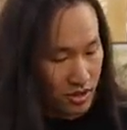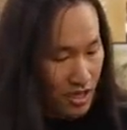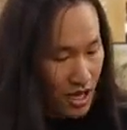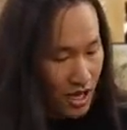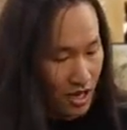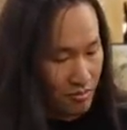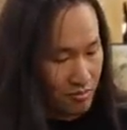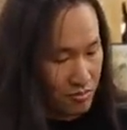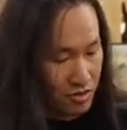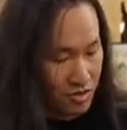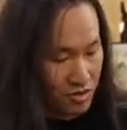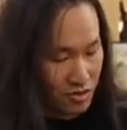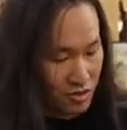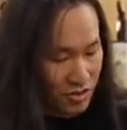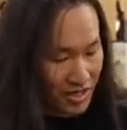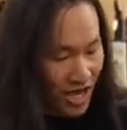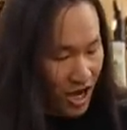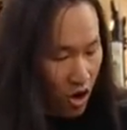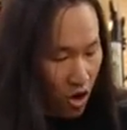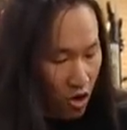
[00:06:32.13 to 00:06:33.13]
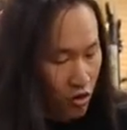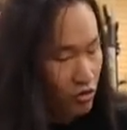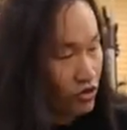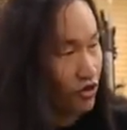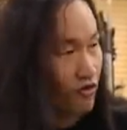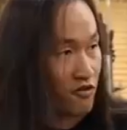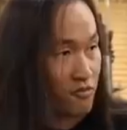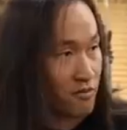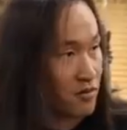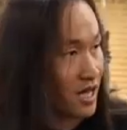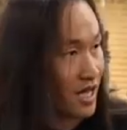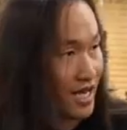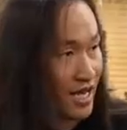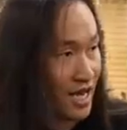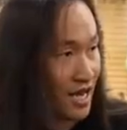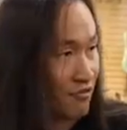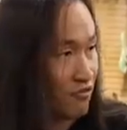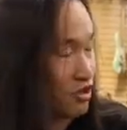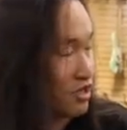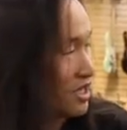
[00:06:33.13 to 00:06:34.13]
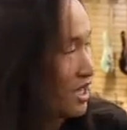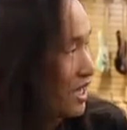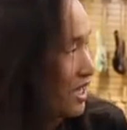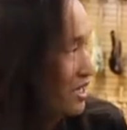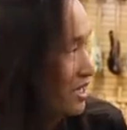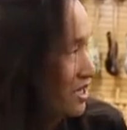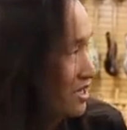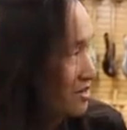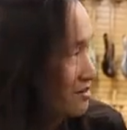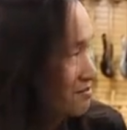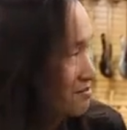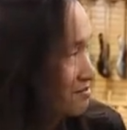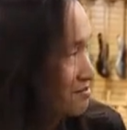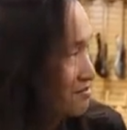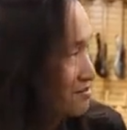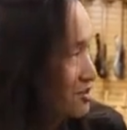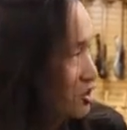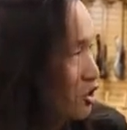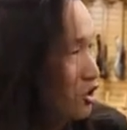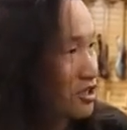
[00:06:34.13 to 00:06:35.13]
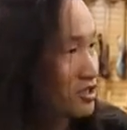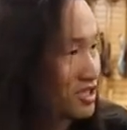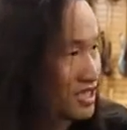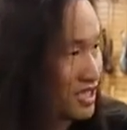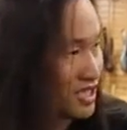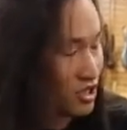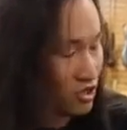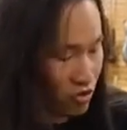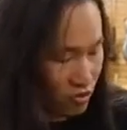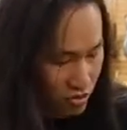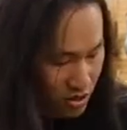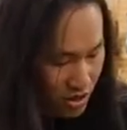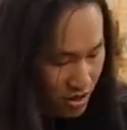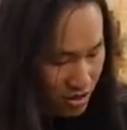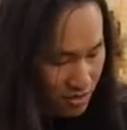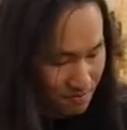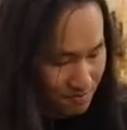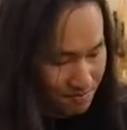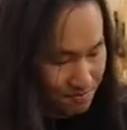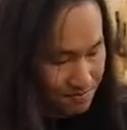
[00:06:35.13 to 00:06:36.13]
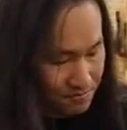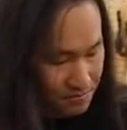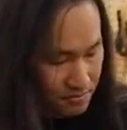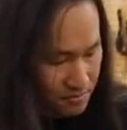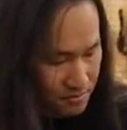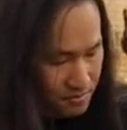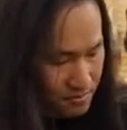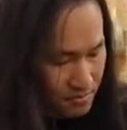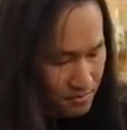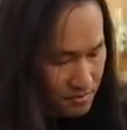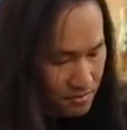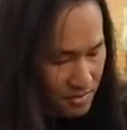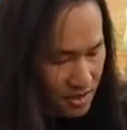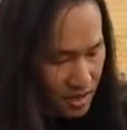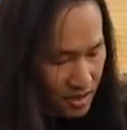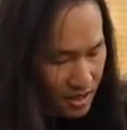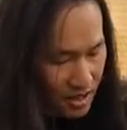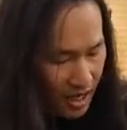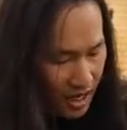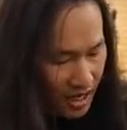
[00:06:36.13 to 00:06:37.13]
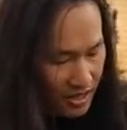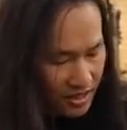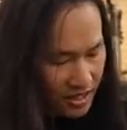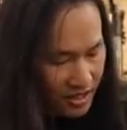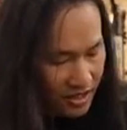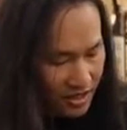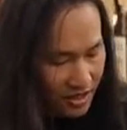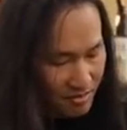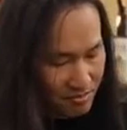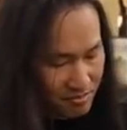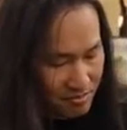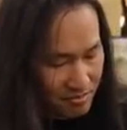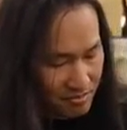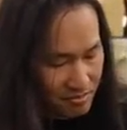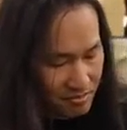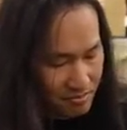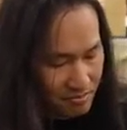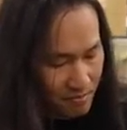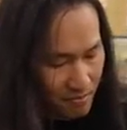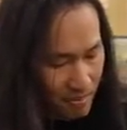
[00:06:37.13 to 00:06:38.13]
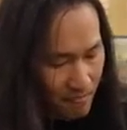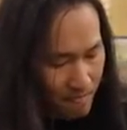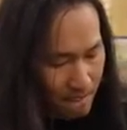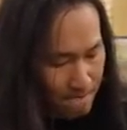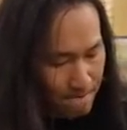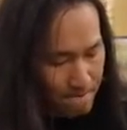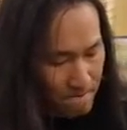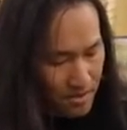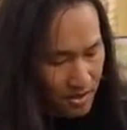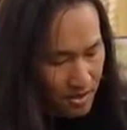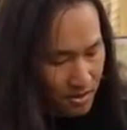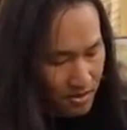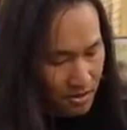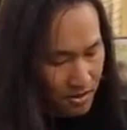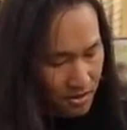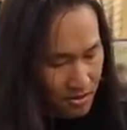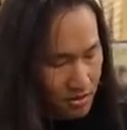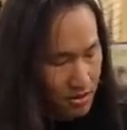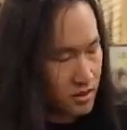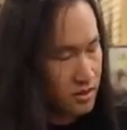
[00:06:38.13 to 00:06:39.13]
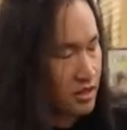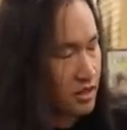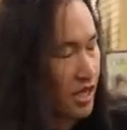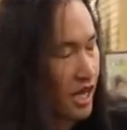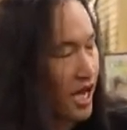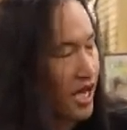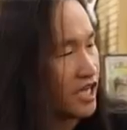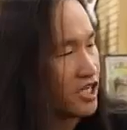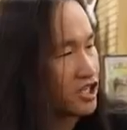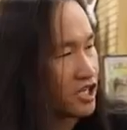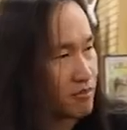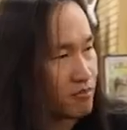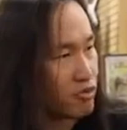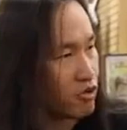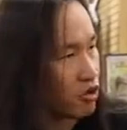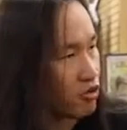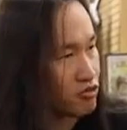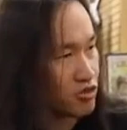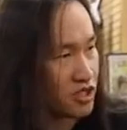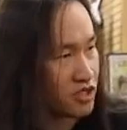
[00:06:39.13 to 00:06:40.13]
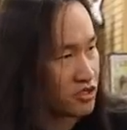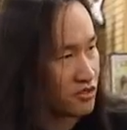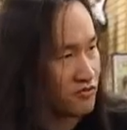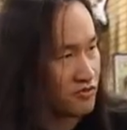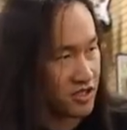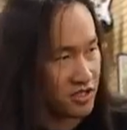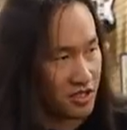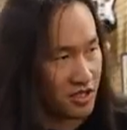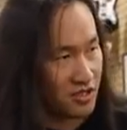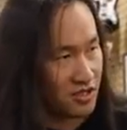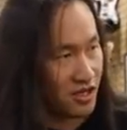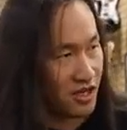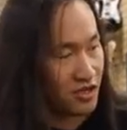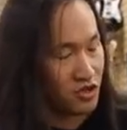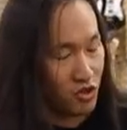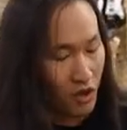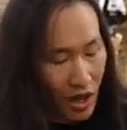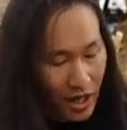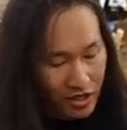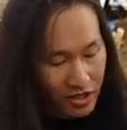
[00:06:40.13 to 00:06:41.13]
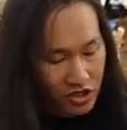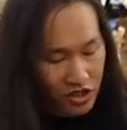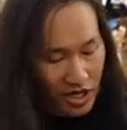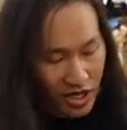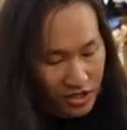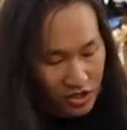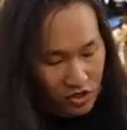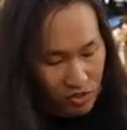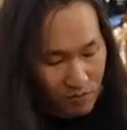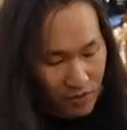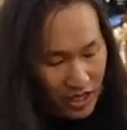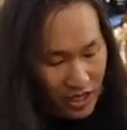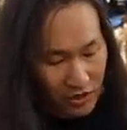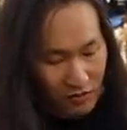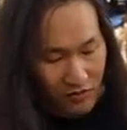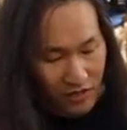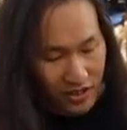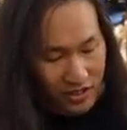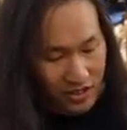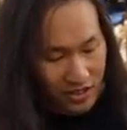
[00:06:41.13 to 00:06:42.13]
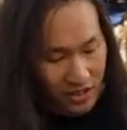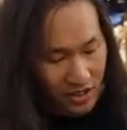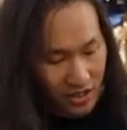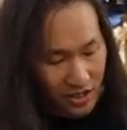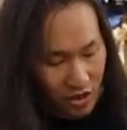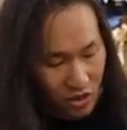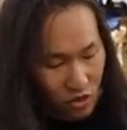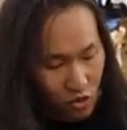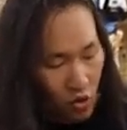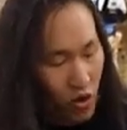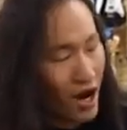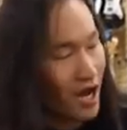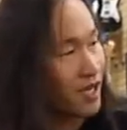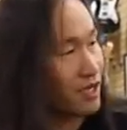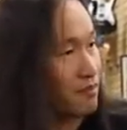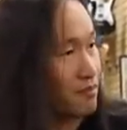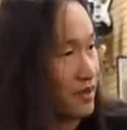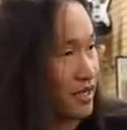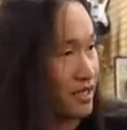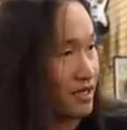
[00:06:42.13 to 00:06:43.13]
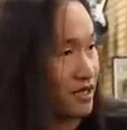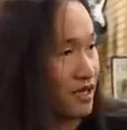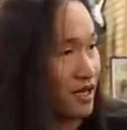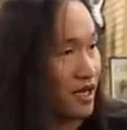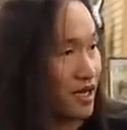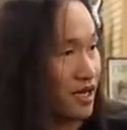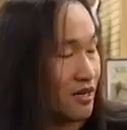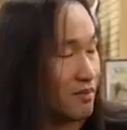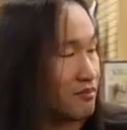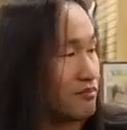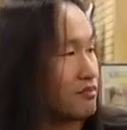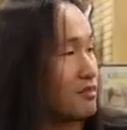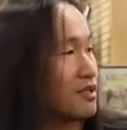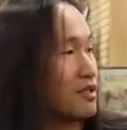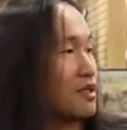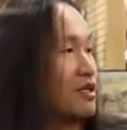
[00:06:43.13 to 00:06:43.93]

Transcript: um, to get hold of and play every day and continue the, I think, um, the aging process of this guitar. So I had the chance to play with this quite a bit um,